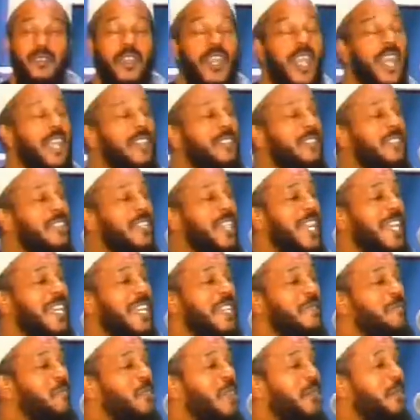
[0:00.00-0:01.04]
you can't see
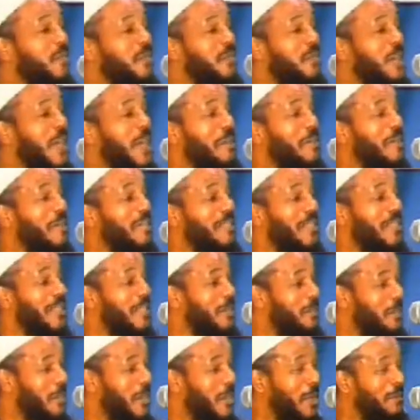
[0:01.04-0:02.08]
any more of those garments
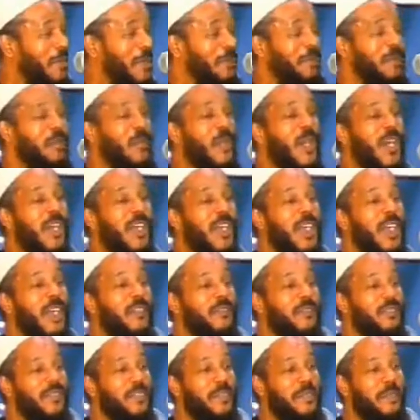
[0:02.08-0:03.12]
anymore. People walk
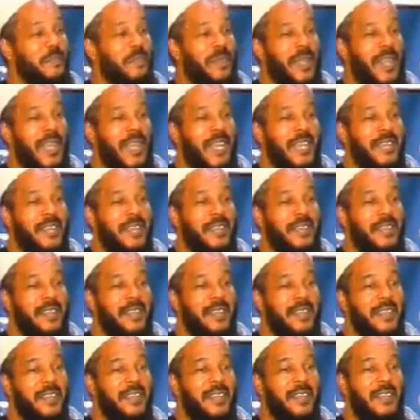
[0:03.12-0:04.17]
off the plane,
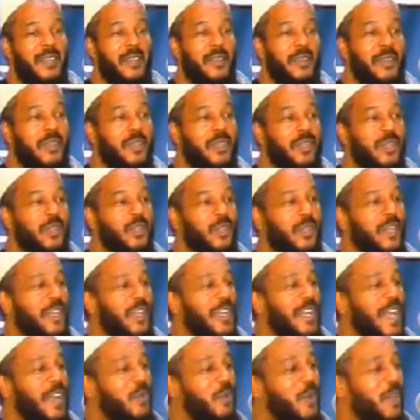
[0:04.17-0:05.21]
you know,
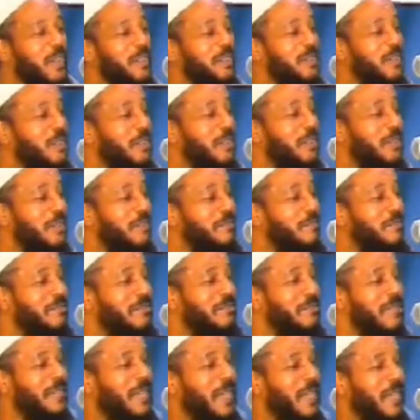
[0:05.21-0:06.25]
looking like Western
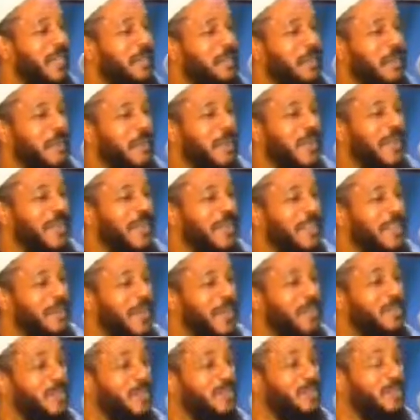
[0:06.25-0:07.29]
women in
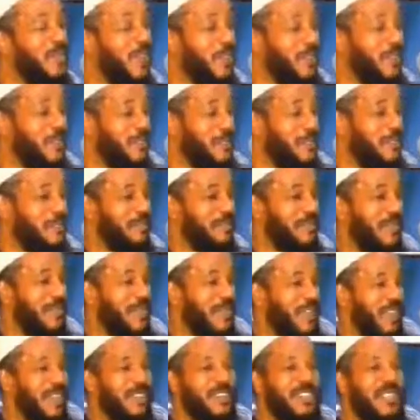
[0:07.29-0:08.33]
Western dress.
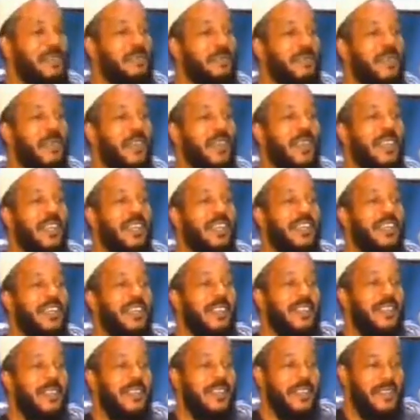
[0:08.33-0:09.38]
And
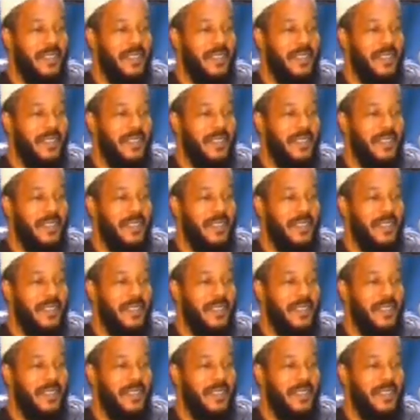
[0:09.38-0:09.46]
similarly,